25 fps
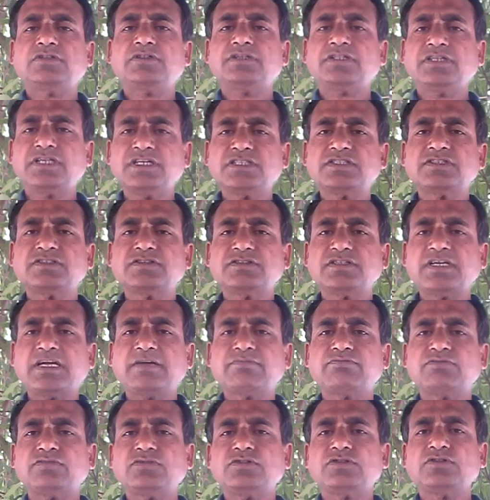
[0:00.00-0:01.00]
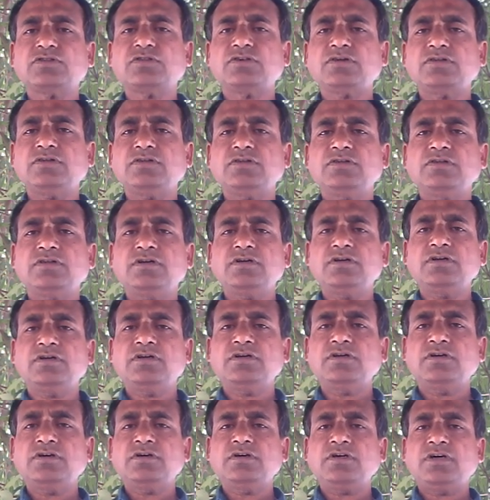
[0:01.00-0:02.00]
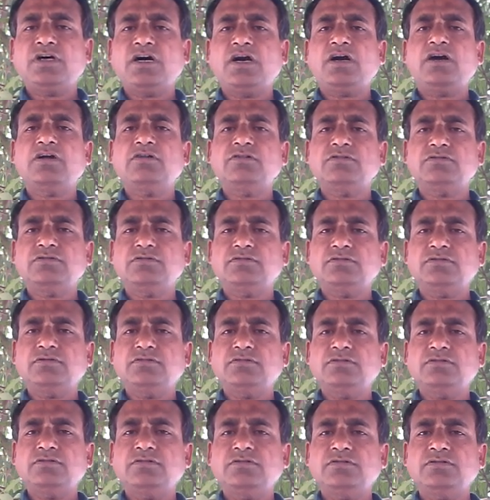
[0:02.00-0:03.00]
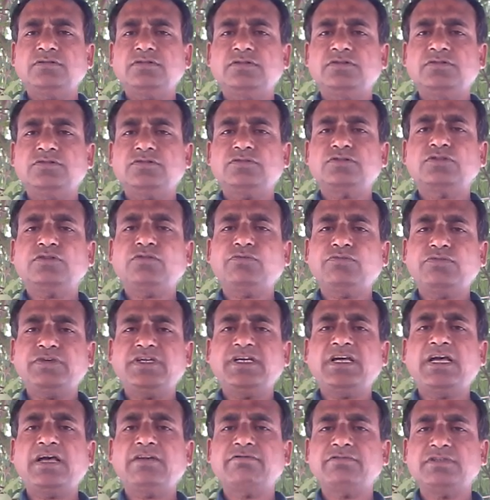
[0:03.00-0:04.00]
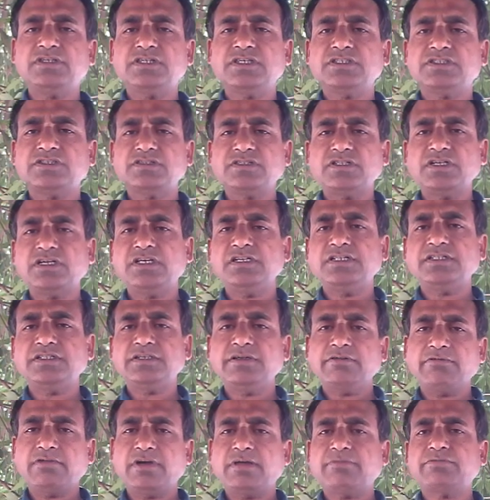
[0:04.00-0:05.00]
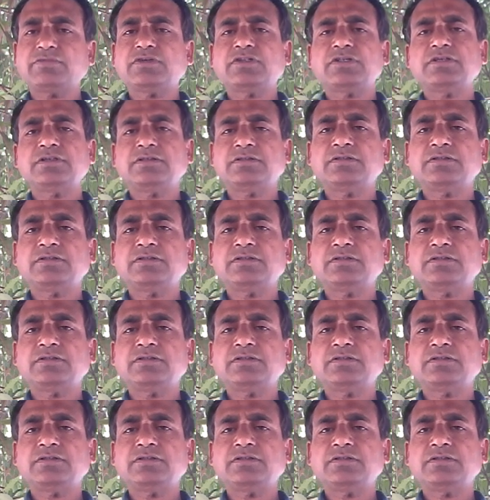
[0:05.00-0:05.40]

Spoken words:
next chapter, how so we have industrially developed.